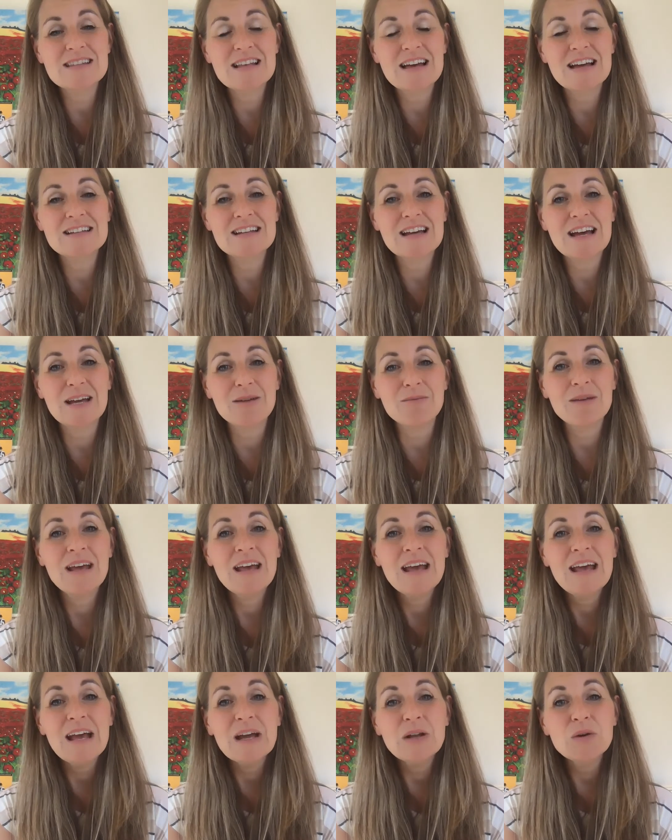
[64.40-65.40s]
that time
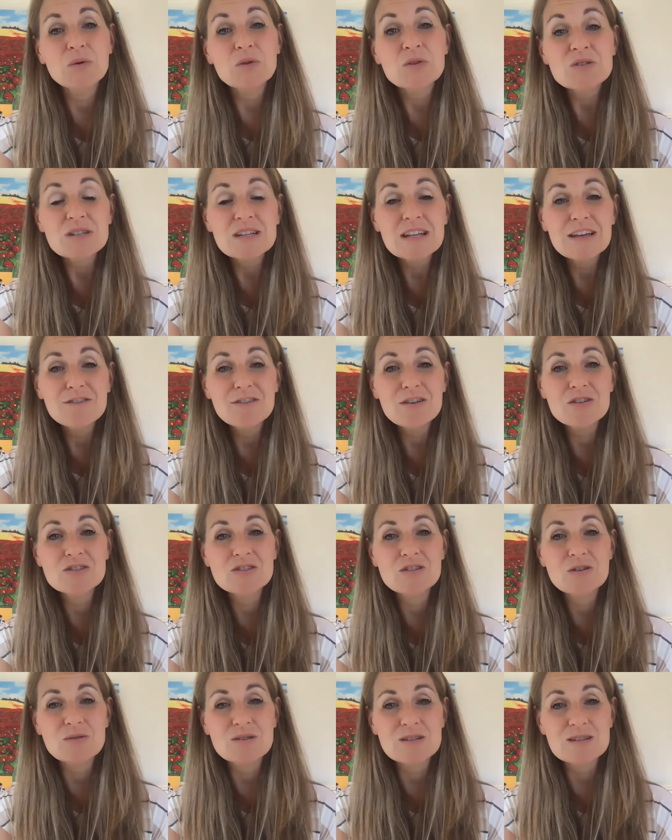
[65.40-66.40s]
in order to give your
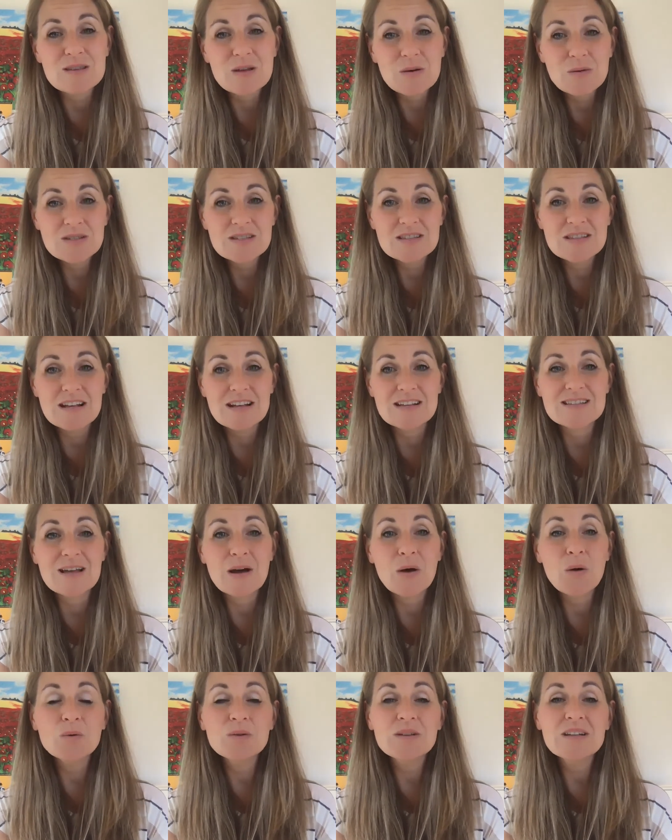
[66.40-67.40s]
students those things that
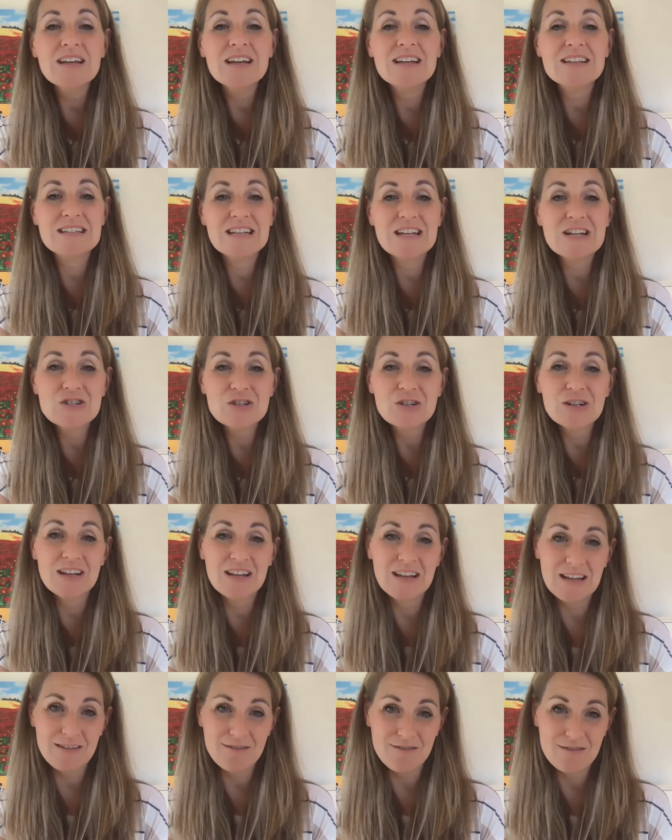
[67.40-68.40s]
only a teacher can
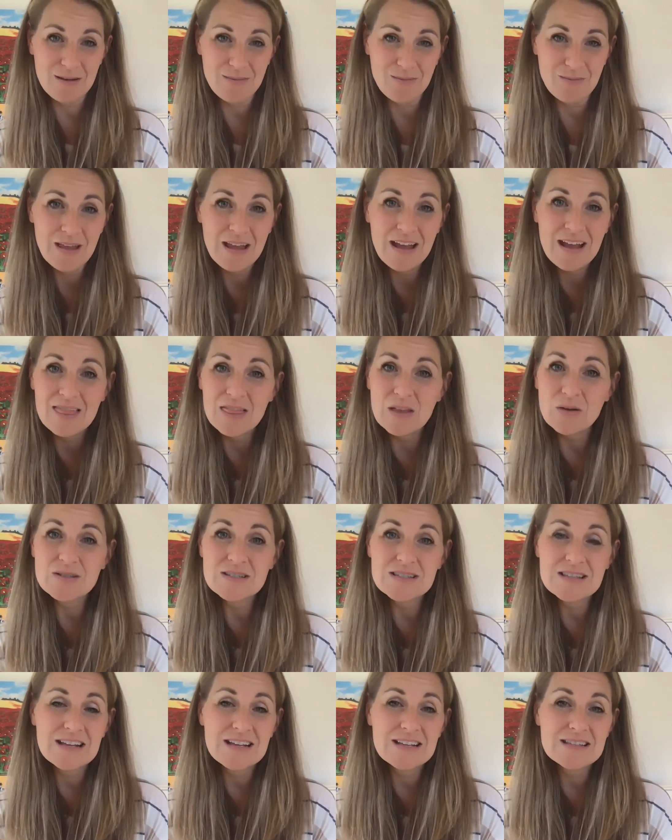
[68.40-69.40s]
give them, those
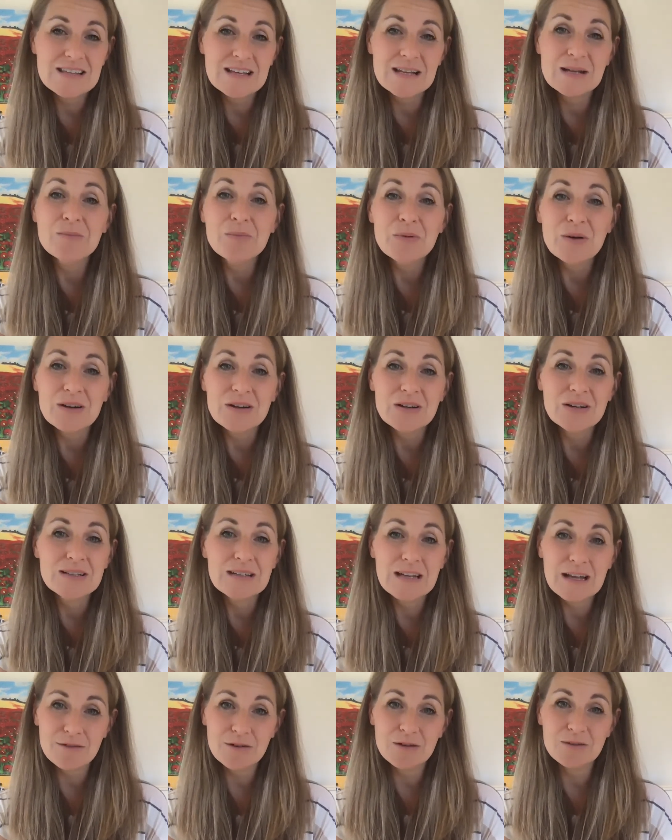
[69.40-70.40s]
things that a book could
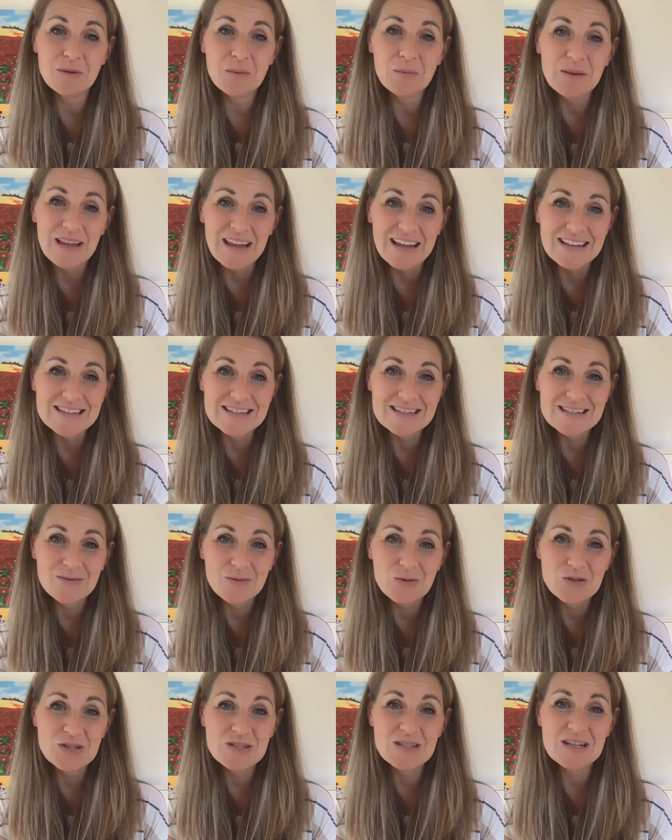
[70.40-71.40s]
never replace,
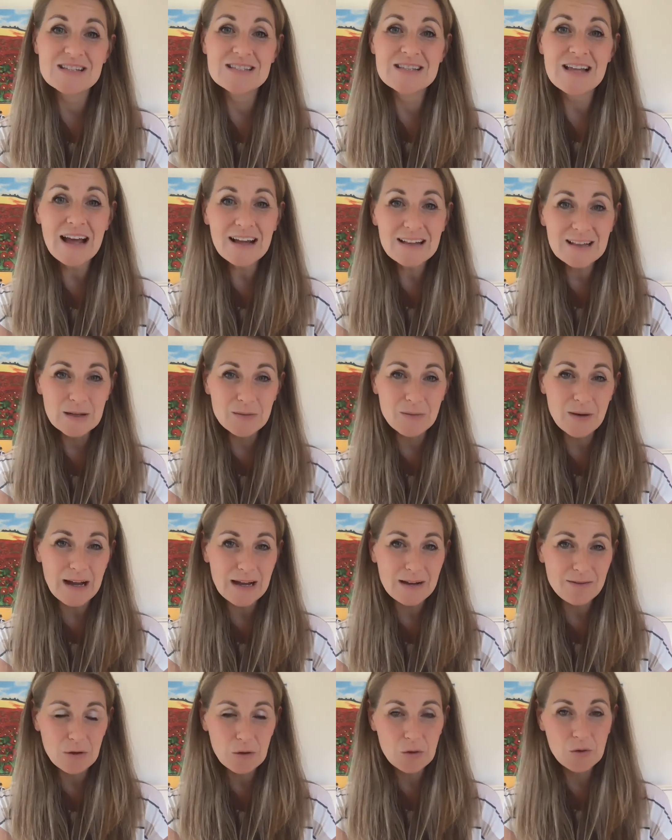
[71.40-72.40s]
which is exactly
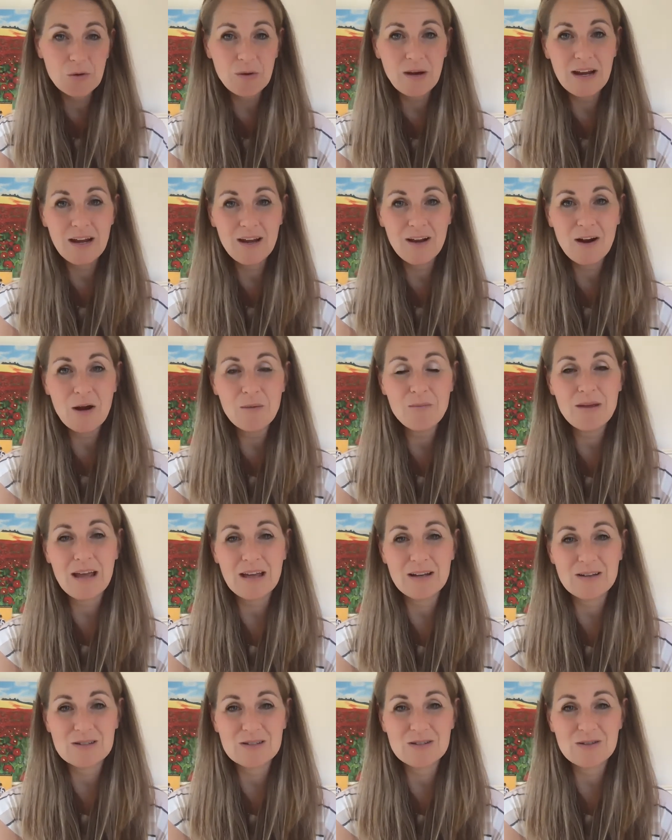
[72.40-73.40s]
why we're creating our
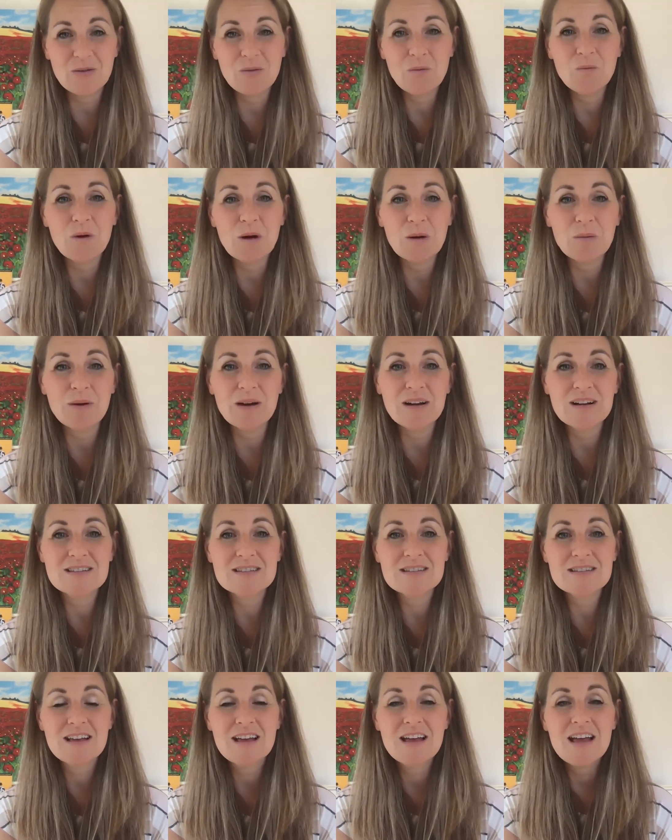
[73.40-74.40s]
piano student workbooks.